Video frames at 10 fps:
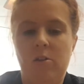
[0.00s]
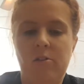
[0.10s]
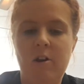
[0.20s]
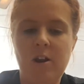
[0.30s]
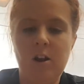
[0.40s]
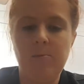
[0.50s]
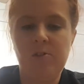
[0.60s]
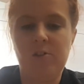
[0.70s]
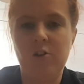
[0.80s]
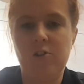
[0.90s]
So I reckon I'm
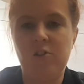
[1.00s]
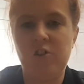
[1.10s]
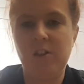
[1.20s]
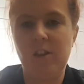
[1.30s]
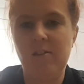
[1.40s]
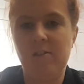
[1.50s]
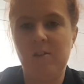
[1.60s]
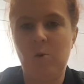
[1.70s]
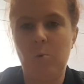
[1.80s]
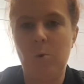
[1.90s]
just going to gently
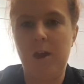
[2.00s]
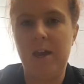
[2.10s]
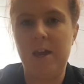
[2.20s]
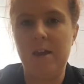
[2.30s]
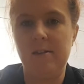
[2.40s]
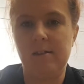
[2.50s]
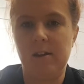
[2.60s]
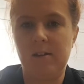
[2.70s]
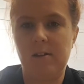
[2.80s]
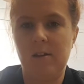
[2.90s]
squeeze
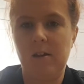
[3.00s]
it.